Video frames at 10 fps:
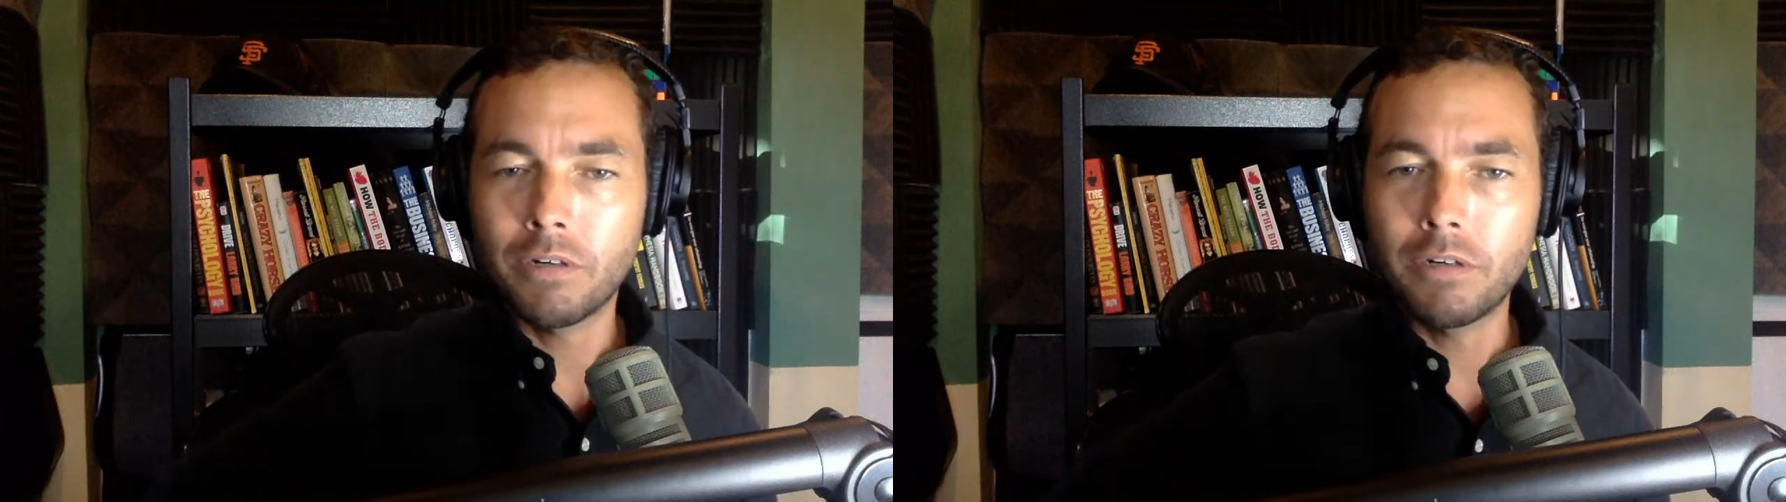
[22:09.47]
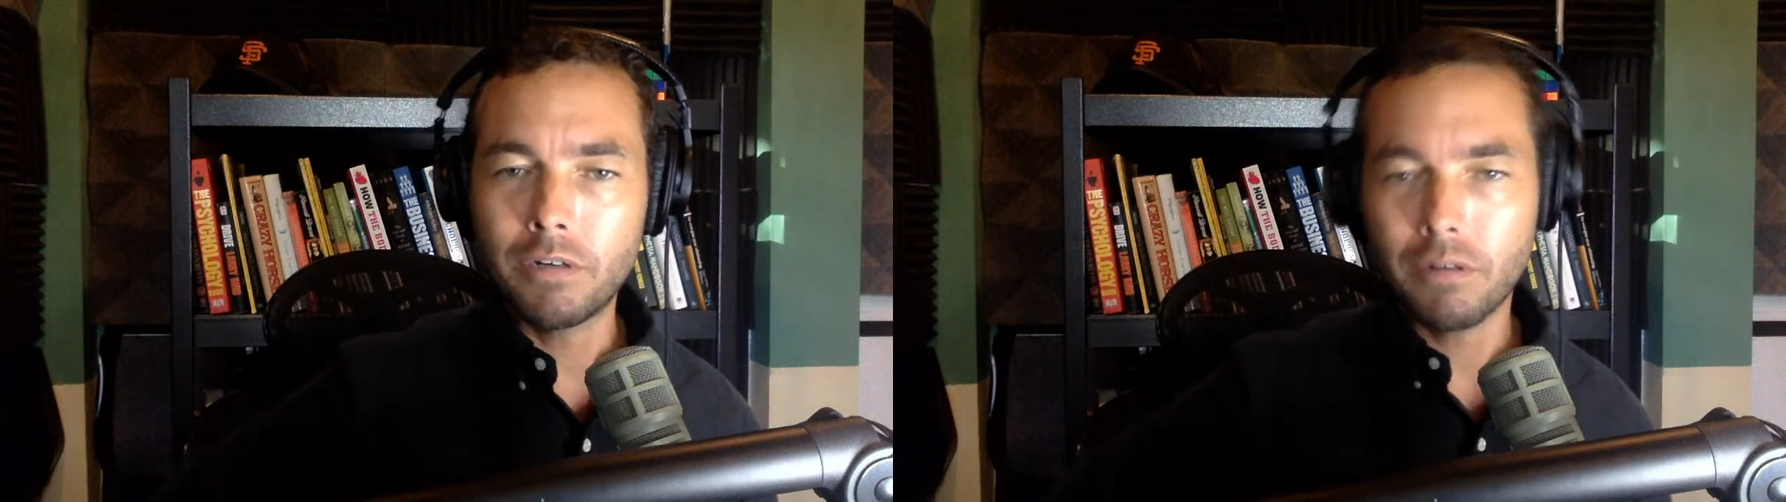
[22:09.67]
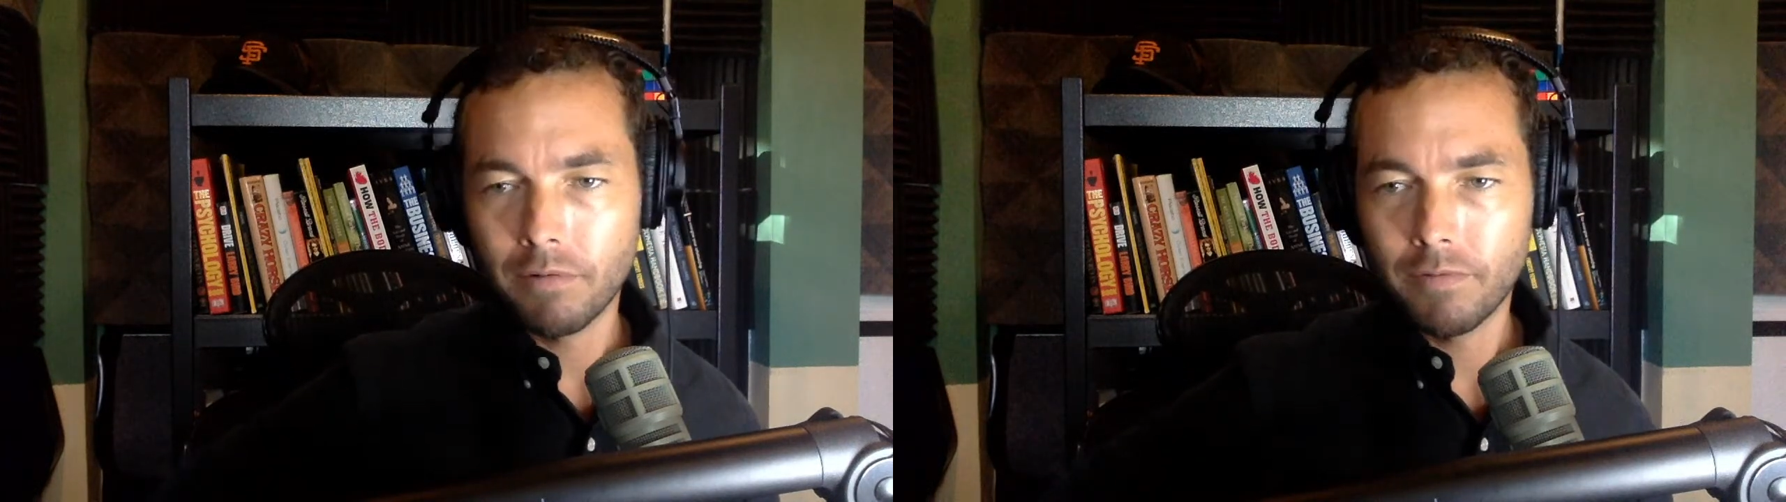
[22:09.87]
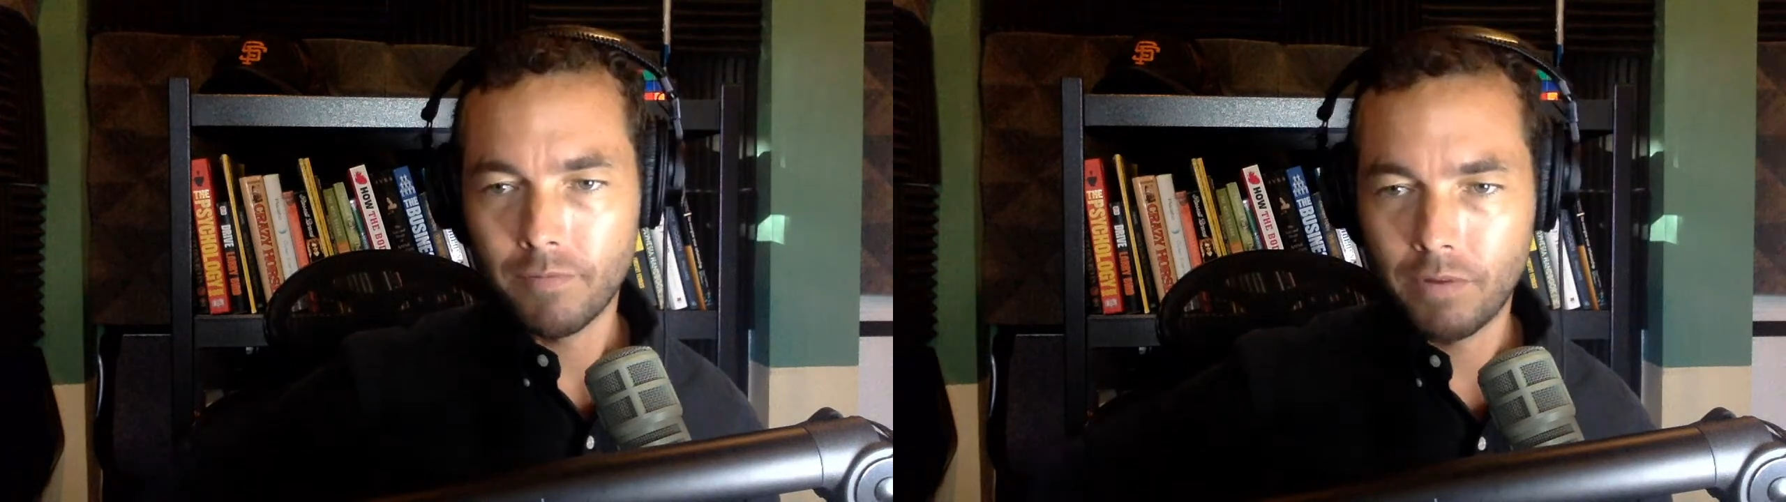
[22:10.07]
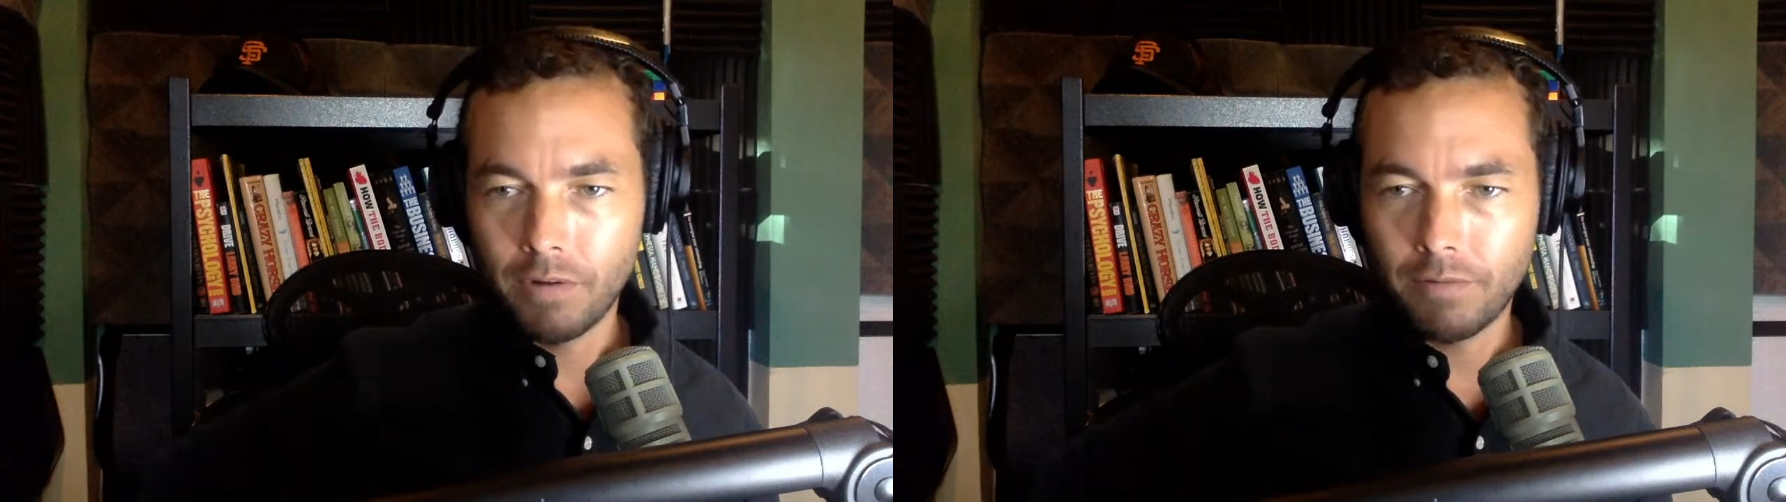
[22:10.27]
Cook
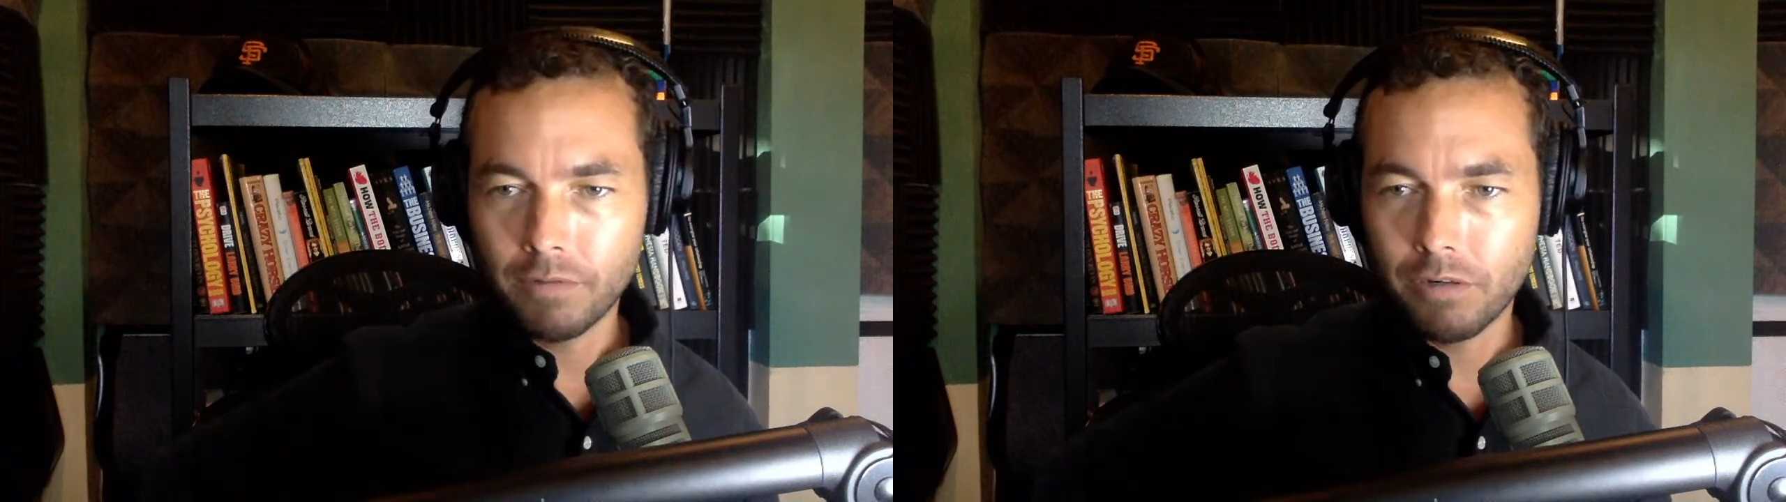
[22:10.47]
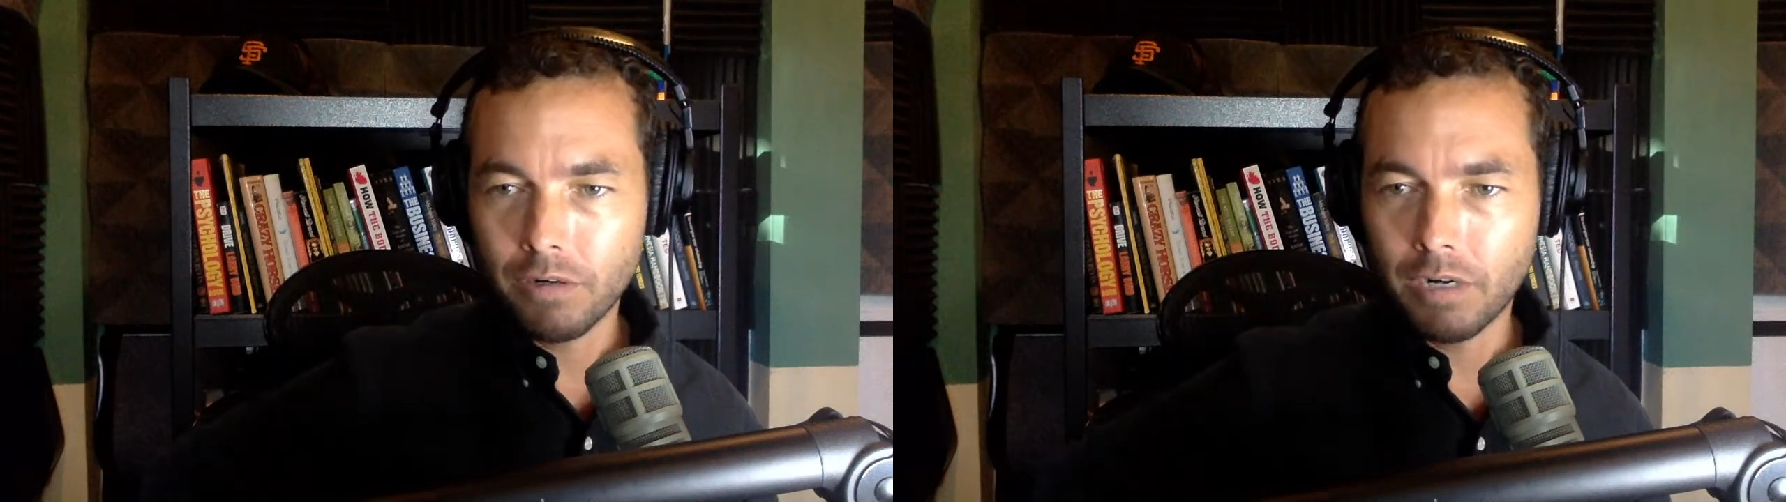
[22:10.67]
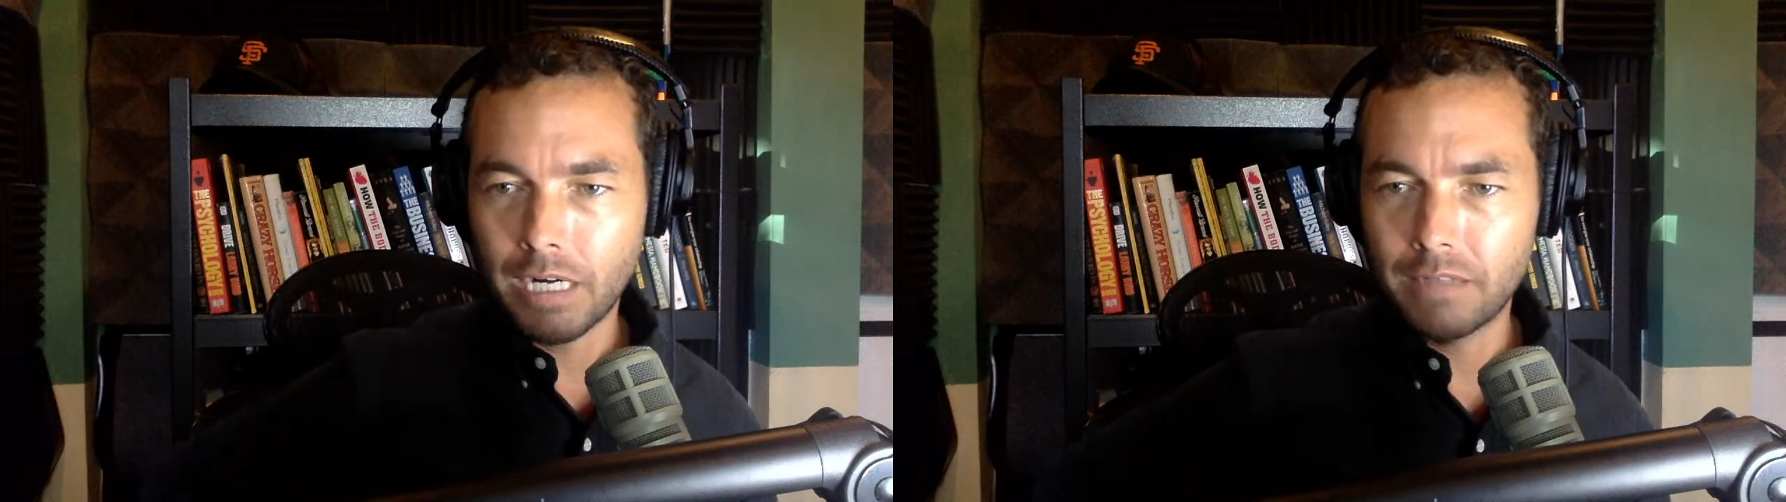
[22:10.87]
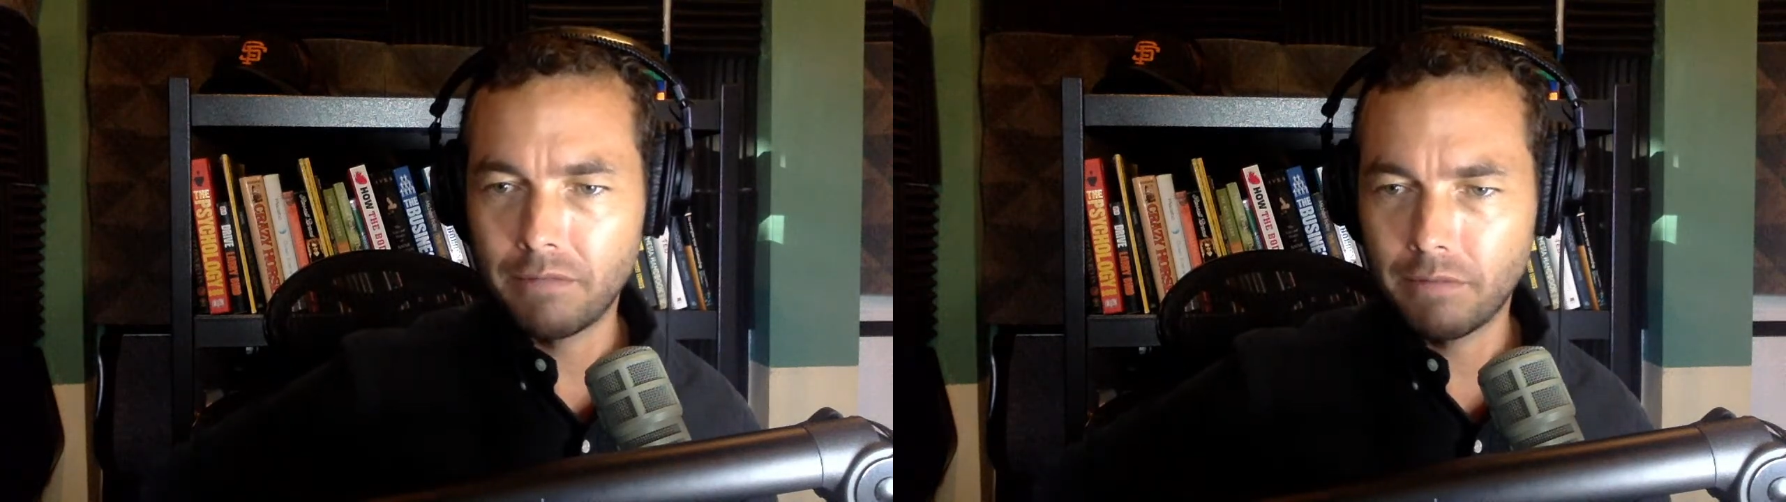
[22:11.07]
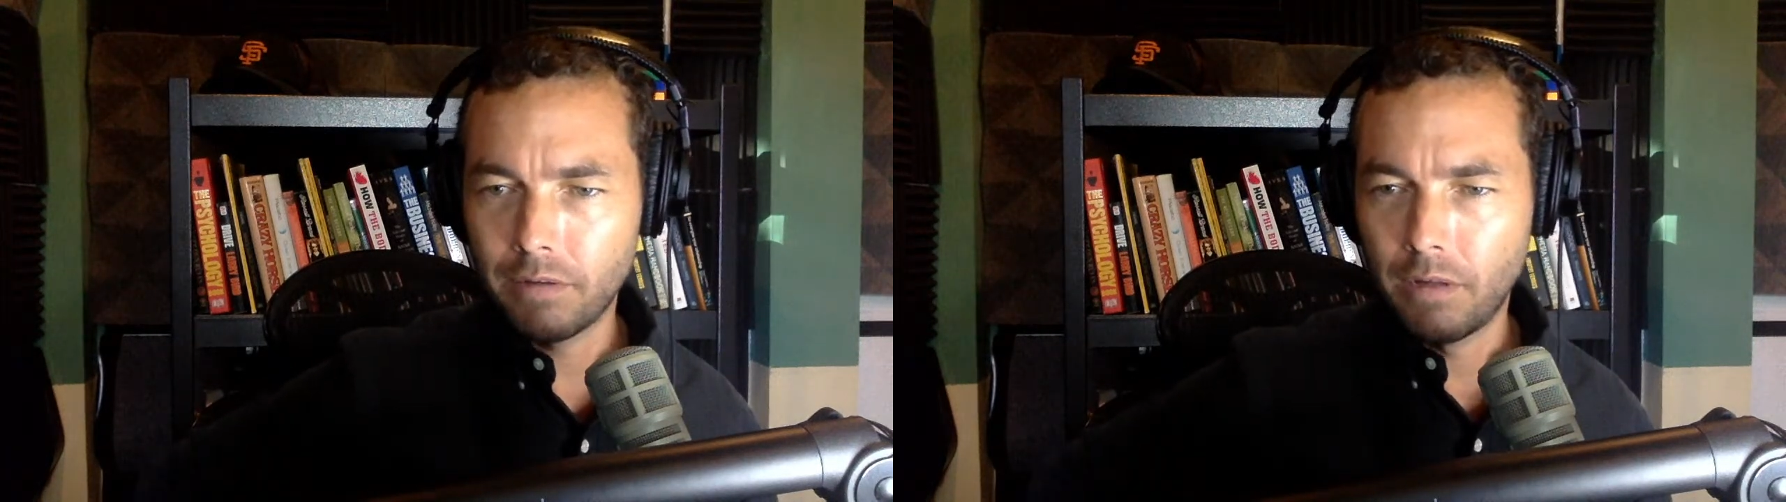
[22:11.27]
of the Cook
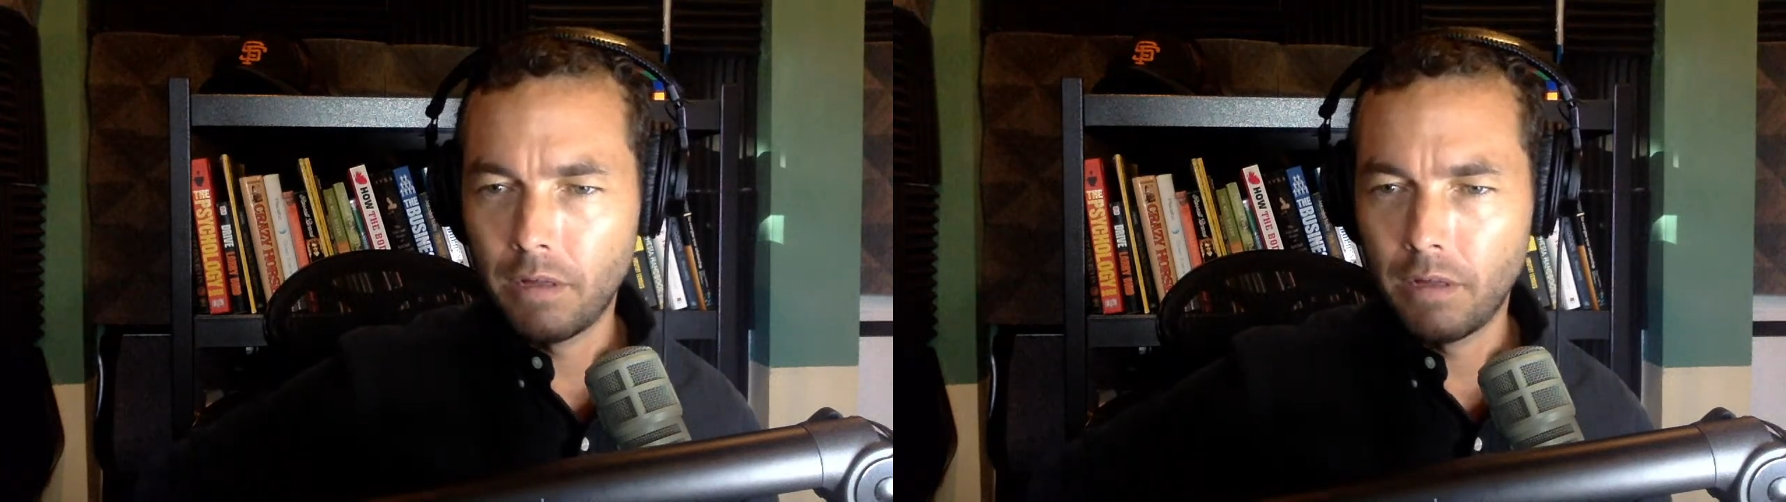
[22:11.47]
Islands?